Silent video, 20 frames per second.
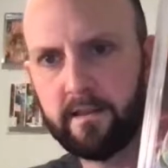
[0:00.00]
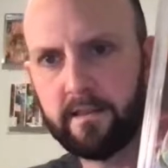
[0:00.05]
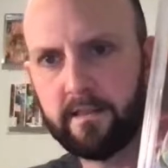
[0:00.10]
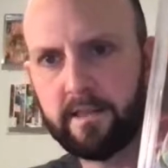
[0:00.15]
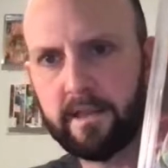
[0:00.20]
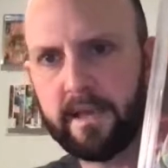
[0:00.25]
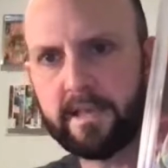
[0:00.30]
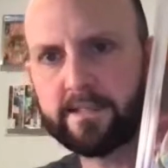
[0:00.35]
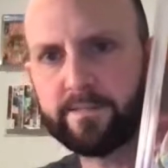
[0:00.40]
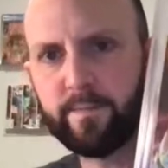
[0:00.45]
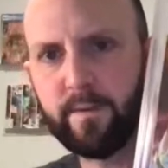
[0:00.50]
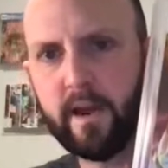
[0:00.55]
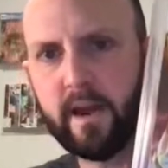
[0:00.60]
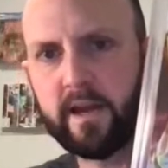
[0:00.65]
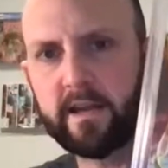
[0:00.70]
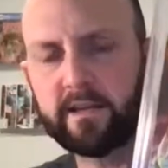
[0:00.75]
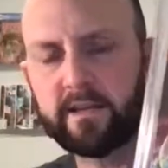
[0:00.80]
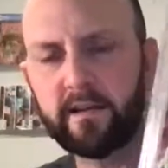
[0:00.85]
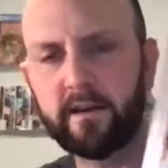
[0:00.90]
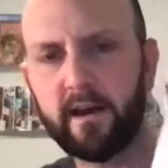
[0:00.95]
Thanks,
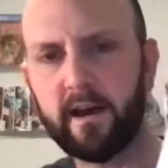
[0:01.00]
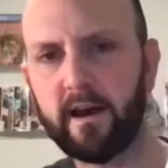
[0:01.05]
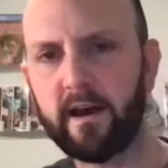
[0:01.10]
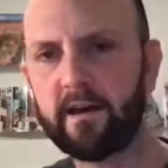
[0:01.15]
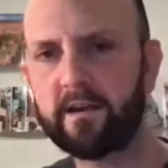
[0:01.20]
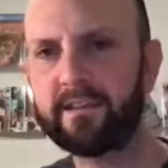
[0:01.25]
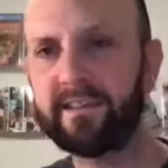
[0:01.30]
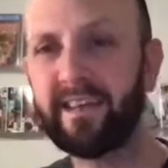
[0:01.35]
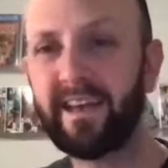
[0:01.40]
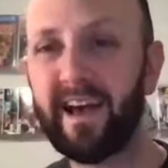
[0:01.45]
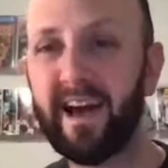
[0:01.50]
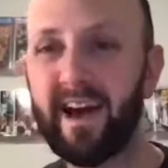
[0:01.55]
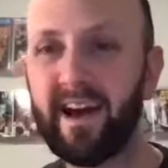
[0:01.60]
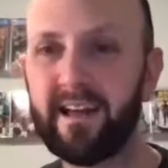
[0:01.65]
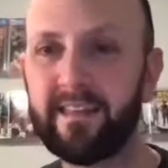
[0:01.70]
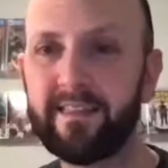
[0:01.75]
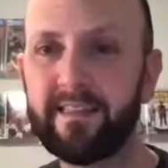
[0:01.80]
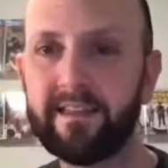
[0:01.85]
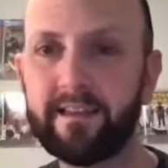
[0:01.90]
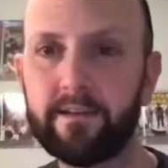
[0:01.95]
Brian. Yeah,
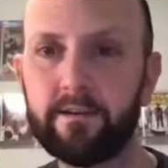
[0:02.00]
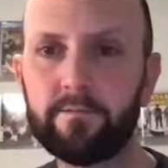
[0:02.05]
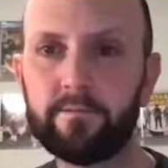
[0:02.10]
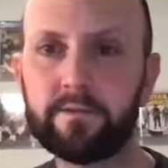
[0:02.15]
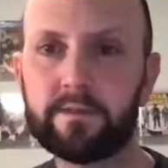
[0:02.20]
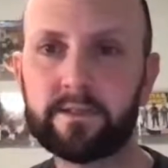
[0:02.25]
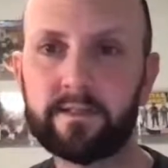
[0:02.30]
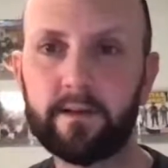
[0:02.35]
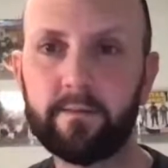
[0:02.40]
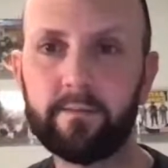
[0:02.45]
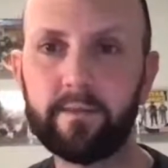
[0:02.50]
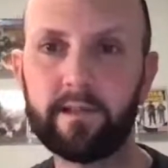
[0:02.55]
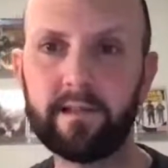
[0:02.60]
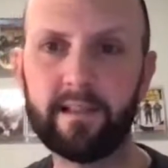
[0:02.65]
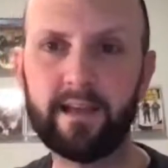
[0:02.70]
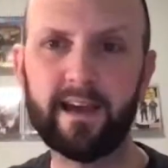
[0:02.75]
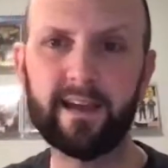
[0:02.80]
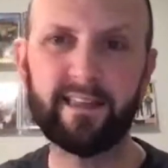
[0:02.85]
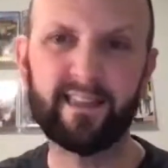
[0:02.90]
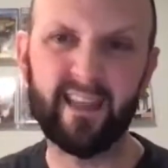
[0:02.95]
I think it was something
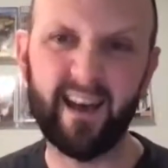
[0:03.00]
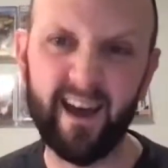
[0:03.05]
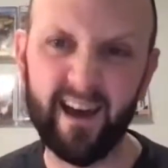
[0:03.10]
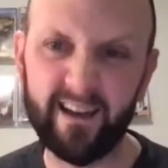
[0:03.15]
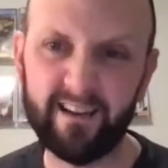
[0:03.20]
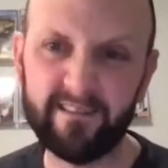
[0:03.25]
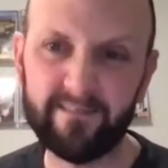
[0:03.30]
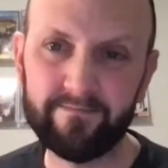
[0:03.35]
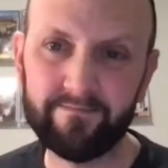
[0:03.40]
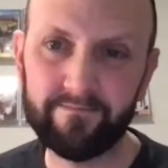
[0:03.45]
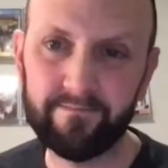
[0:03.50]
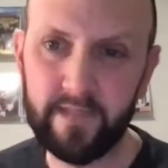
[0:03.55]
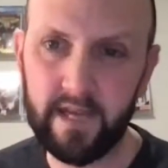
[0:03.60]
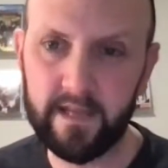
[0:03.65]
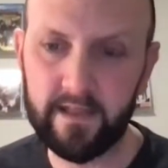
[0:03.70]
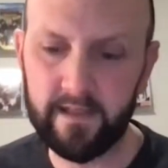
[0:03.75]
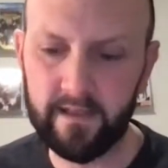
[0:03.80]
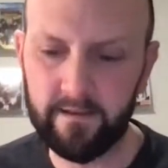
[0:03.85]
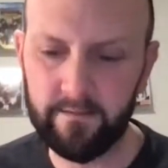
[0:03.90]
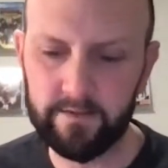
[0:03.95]
like that.
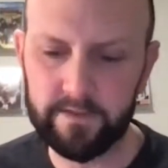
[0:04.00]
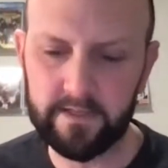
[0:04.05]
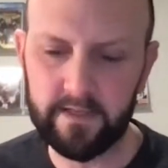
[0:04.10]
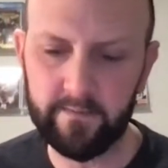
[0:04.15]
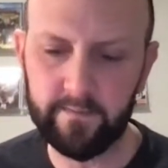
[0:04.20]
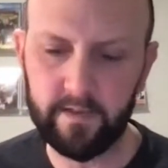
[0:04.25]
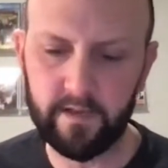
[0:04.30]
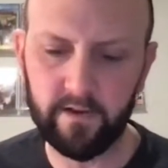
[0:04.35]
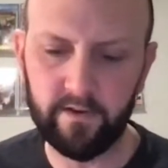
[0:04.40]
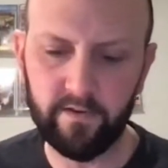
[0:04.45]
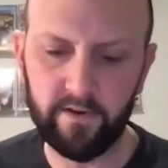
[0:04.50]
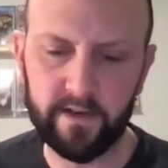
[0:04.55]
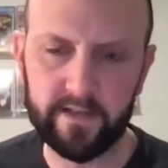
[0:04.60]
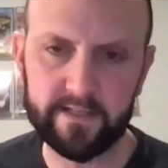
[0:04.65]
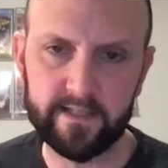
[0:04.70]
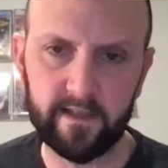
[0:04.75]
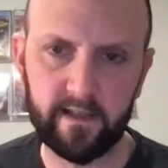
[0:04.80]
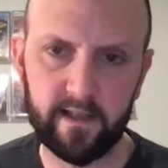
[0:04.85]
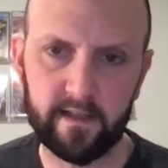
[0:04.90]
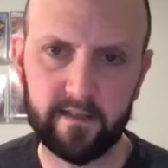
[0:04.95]
I think it was something
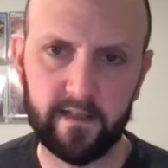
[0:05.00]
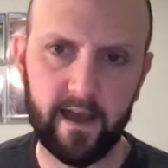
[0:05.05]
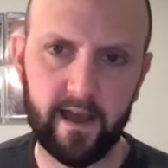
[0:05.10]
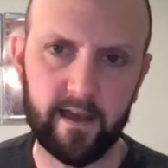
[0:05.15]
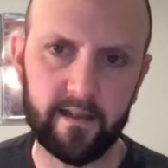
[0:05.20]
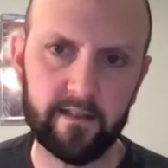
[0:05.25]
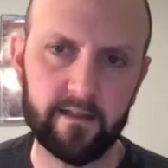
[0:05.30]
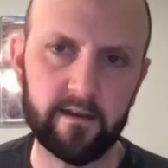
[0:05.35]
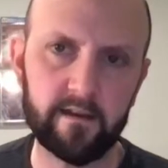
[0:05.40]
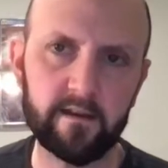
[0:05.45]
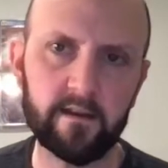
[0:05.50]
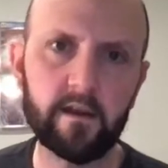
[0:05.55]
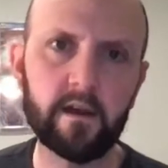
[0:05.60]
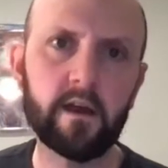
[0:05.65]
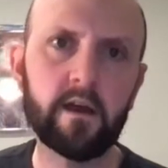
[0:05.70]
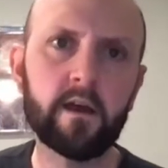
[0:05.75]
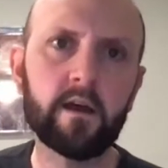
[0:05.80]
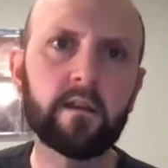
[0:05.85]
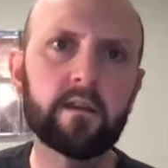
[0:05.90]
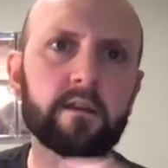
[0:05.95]
crazy like that. The
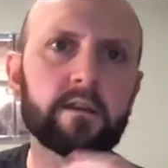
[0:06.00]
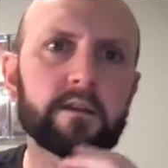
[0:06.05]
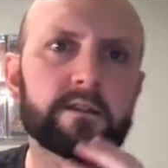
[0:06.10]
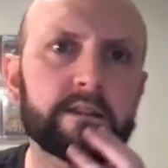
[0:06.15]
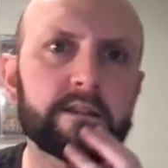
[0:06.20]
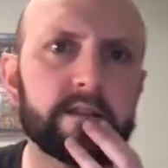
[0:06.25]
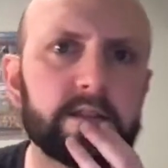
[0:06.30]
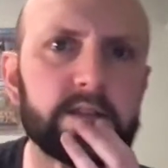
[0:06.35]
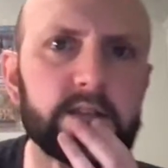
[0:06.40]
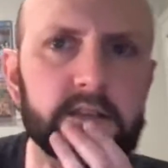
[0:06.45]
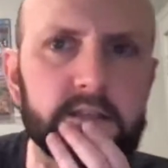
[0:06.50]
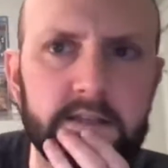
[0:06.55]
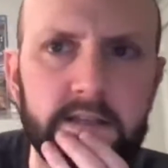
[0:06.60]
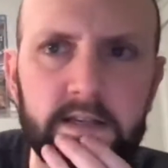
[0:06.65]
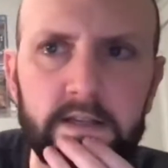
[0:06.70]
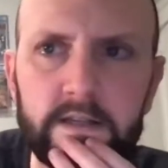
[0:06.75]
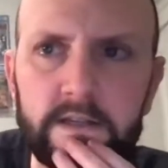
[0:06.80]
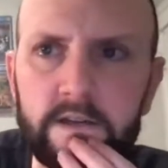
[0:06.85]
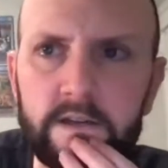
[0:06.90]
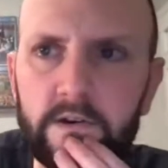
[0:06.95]

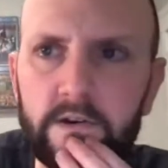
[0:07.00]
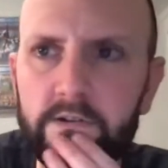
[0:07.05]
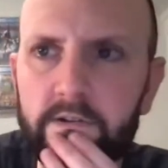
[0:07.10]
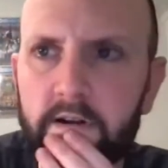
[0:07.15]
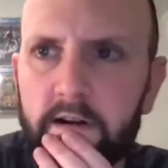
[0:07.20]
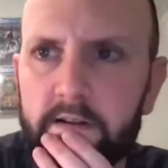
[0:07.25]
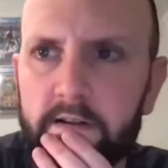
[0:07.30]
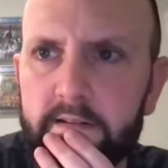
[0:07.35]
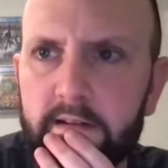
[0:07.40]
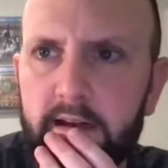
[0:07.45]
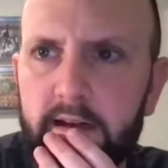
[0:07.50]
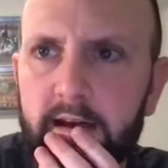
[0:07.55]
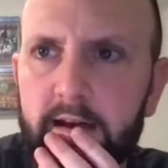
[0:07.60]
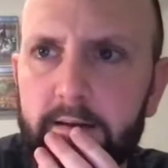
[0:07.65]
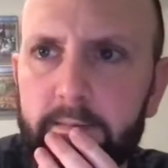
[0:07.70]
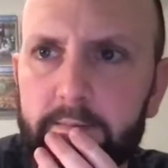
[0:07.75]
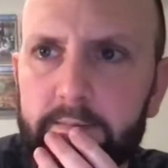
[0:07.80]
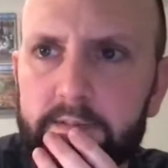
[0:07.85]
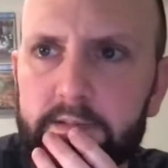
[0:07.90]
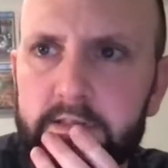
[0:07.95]
CGC turnaround
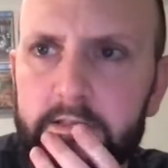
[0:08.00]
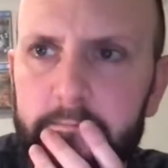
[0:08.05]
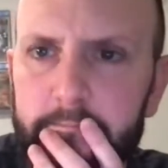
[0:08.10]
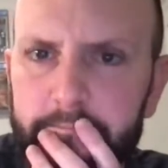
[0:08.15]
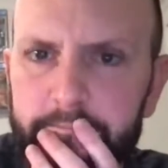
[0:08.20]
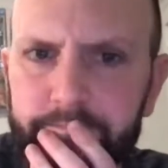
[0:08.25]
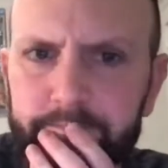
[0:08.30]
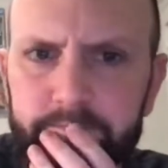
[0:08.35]
times